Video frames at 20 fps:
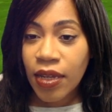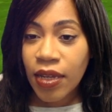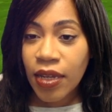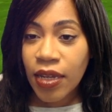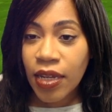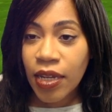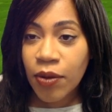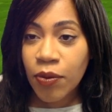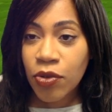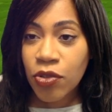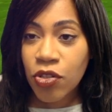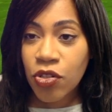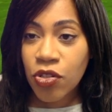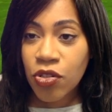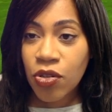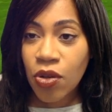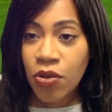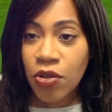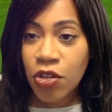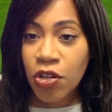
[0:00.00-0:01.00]
it was
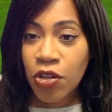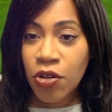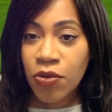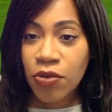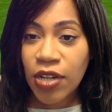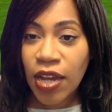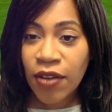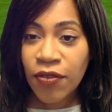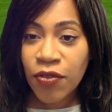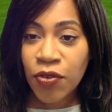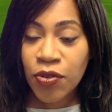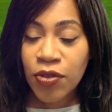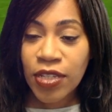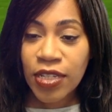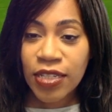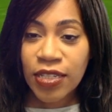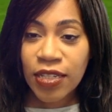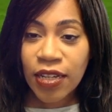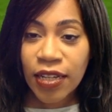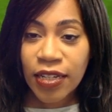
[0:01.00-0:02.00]
so cute to have all
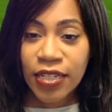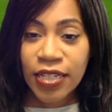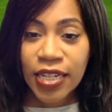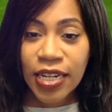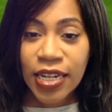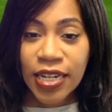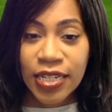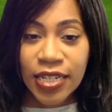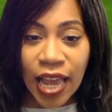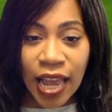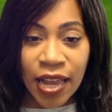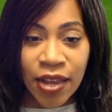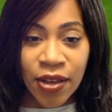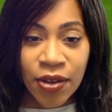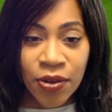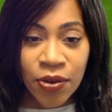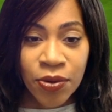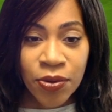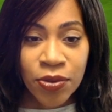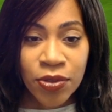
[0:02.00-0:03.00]
these like
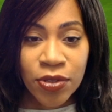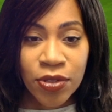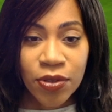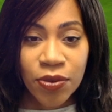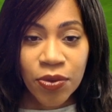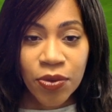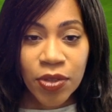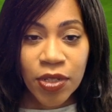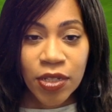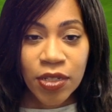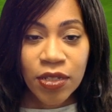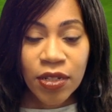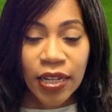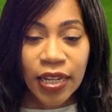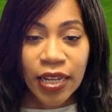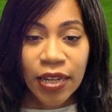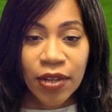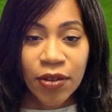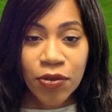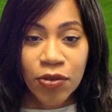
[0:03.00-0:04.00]
details, all this
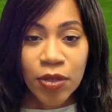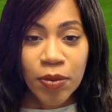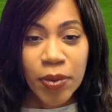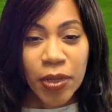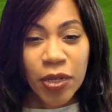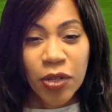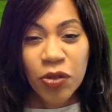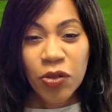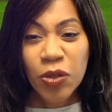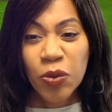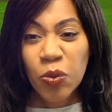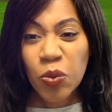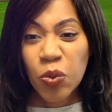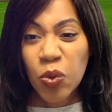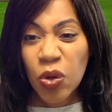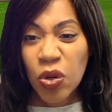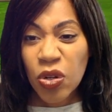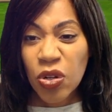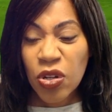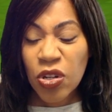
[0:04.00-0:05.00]
like higgledy-piggledy
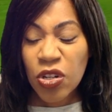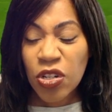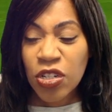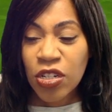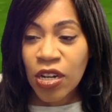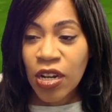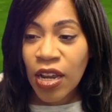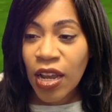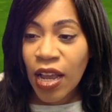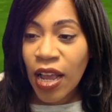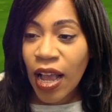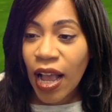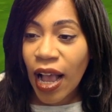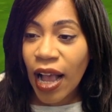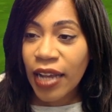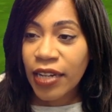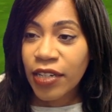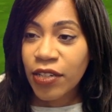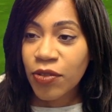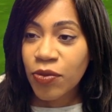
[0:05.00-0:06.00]
wood,
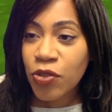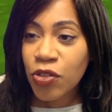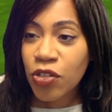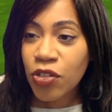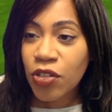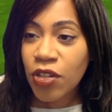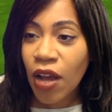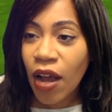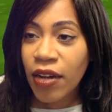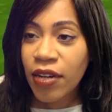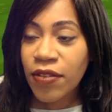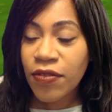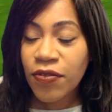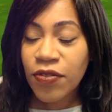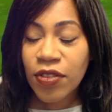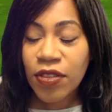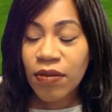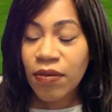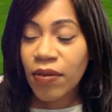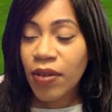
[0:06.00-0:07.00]
and it was kind
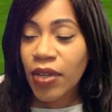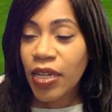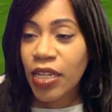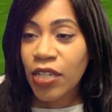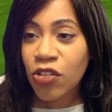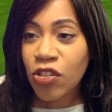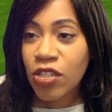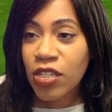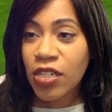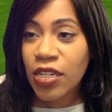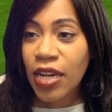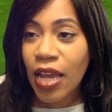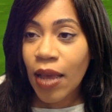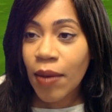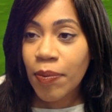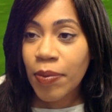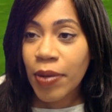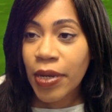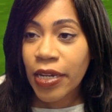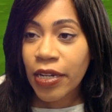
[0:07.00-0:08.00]
of, it's just an
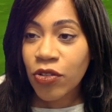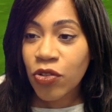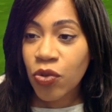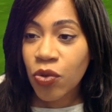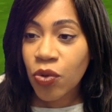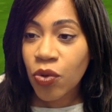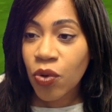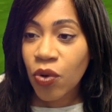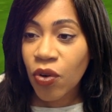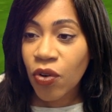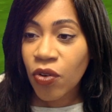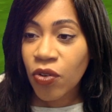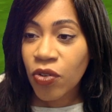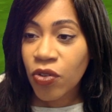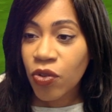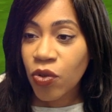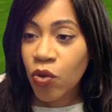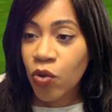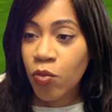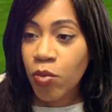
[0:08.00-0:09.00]
epic door
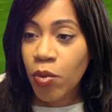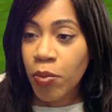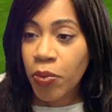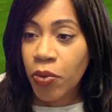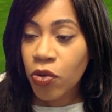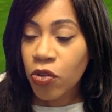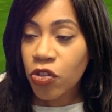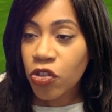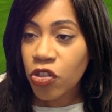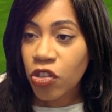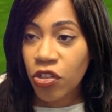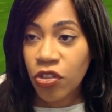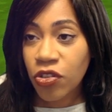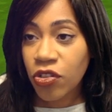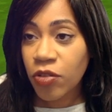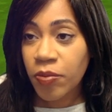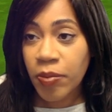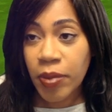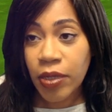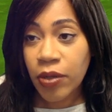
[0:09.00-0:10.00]
on all
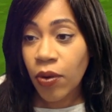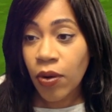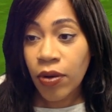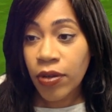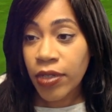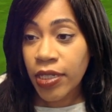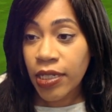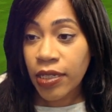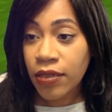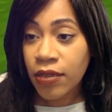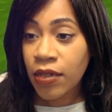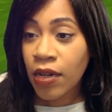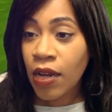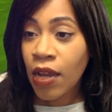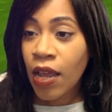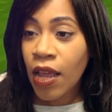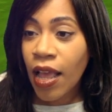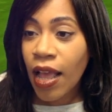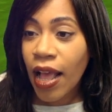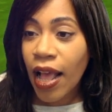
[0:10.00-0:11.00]
proportions, to be quite honest.
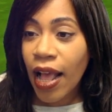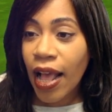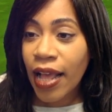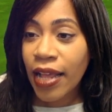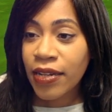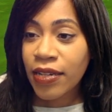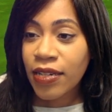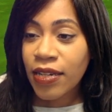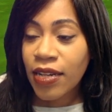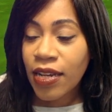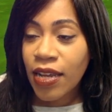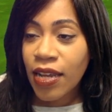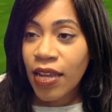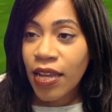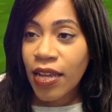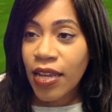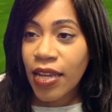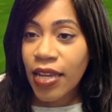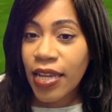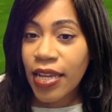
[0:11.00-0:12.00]
And
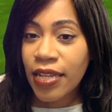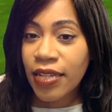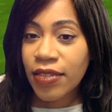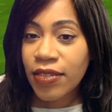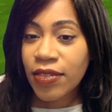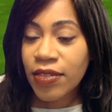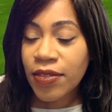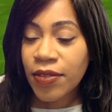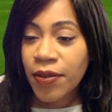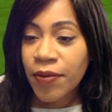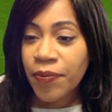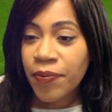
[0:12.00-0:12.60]
it's,